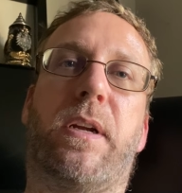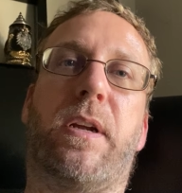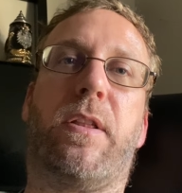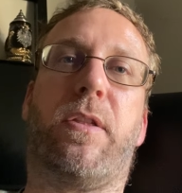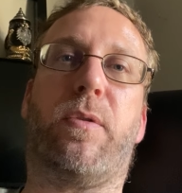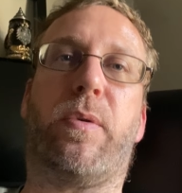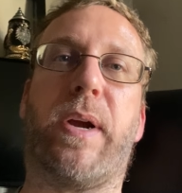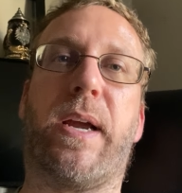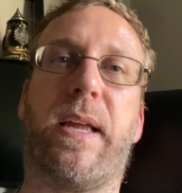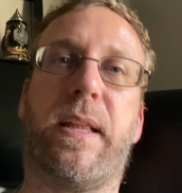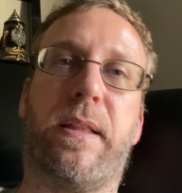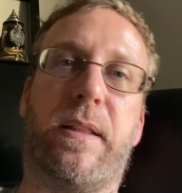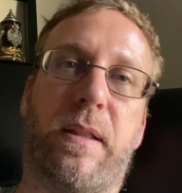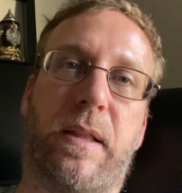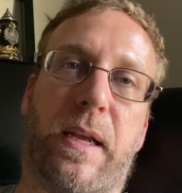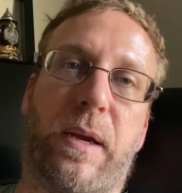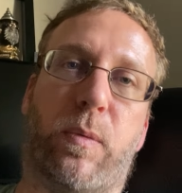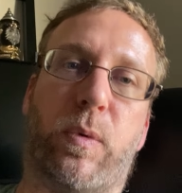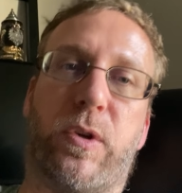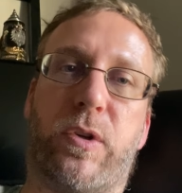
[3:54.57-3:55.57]
a threat
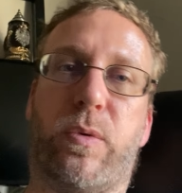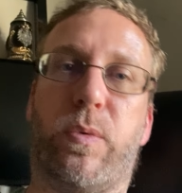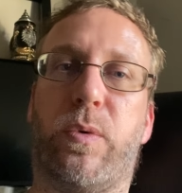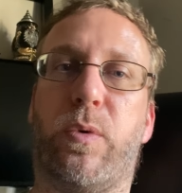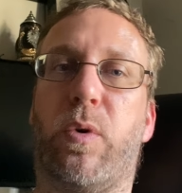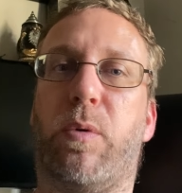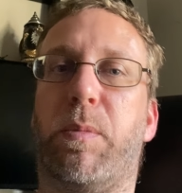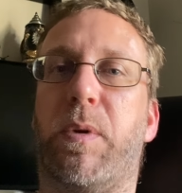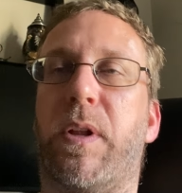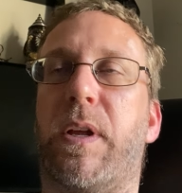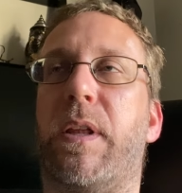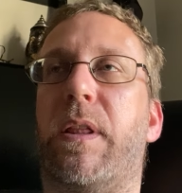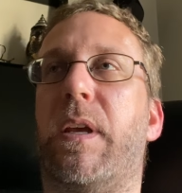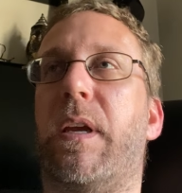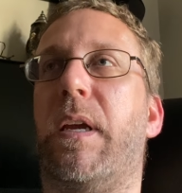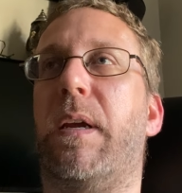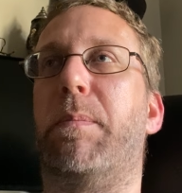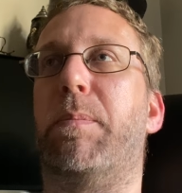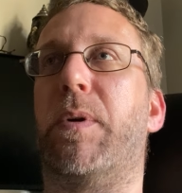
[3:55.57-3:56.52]
like what you would normally think,